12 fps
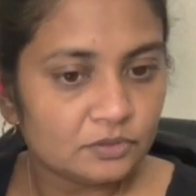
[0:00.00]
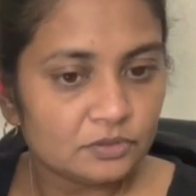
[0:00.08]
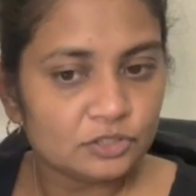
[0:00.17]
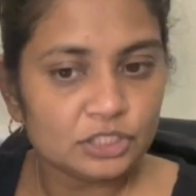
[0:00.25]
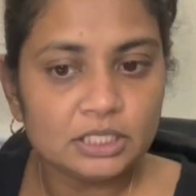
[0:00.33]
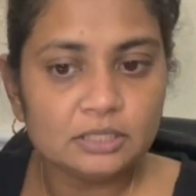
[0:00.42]

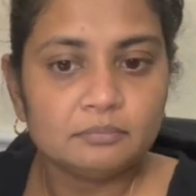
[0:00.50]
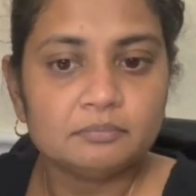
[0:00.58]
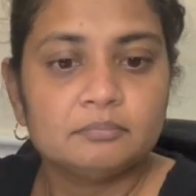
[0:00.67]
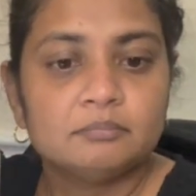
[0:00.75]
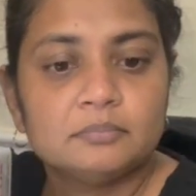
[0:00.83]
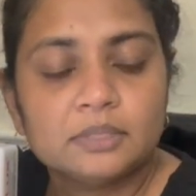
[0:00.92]
G.
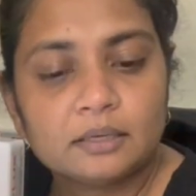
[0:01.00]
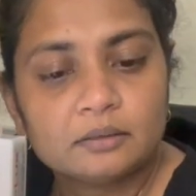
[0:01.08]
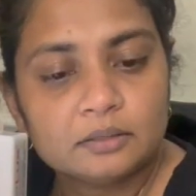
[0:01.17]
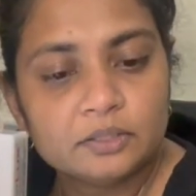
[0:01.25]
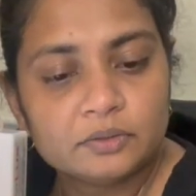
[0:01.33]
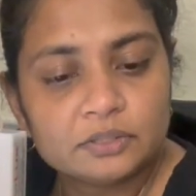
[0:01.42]
Yeah,
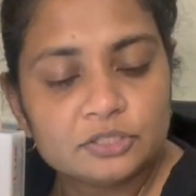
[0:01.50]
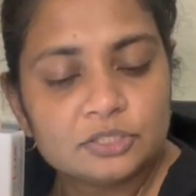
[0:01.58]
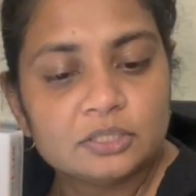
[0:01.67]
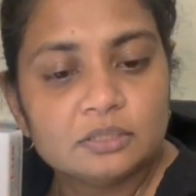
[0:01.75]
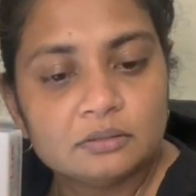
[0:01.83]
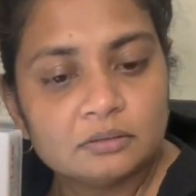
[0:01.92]
unit
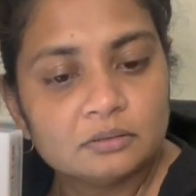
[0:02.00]
G.